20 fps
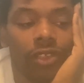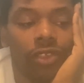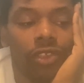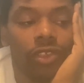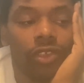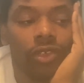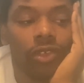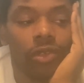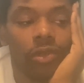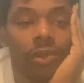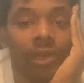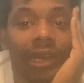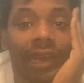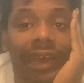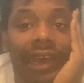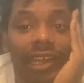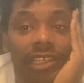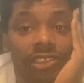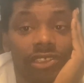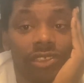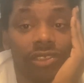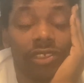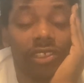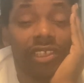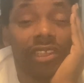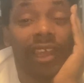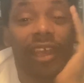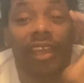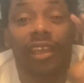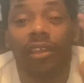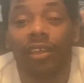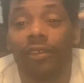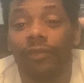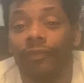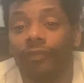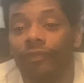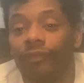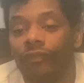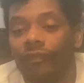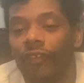to actually
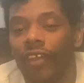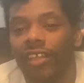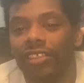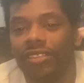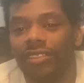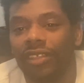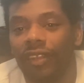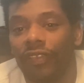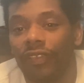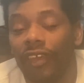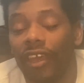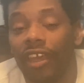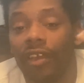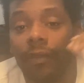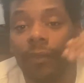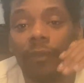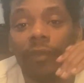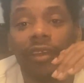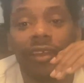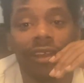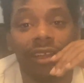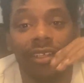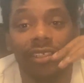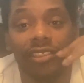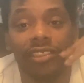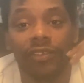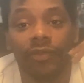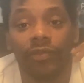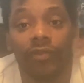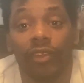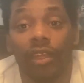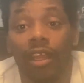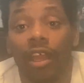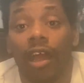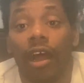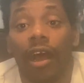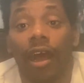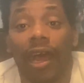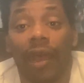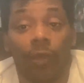fix the thing, because
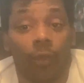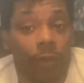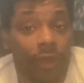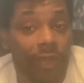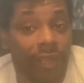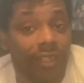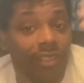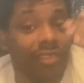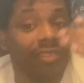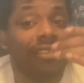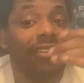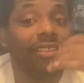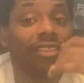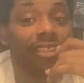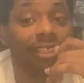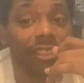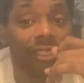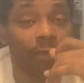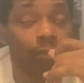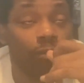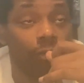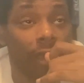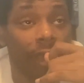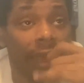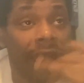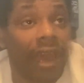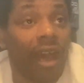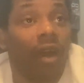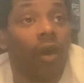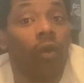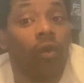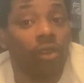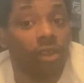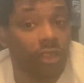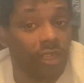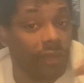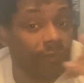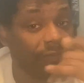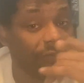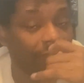I wanted to see how
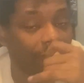good the